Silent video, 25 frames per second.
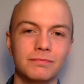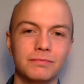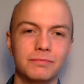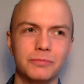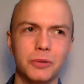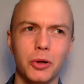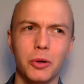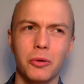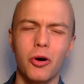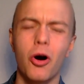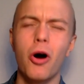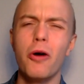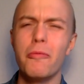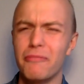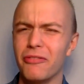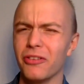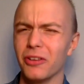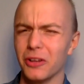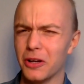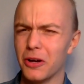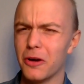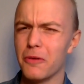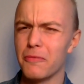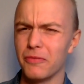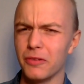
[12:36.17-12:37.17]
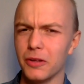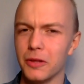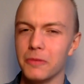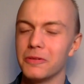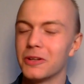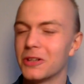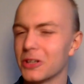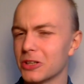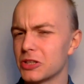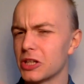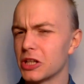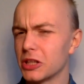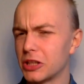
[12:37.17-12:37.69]
Hopefully,
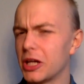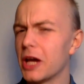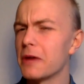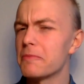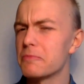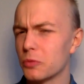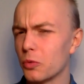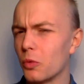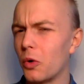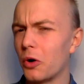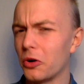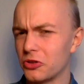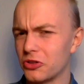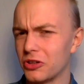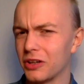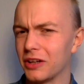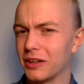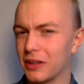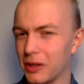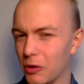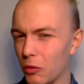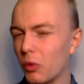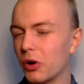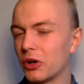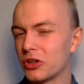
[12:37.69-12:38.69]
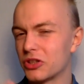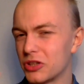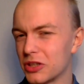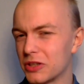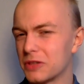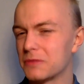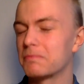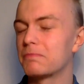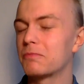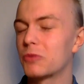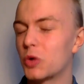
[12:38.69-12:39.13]
because they kept watching and they watched this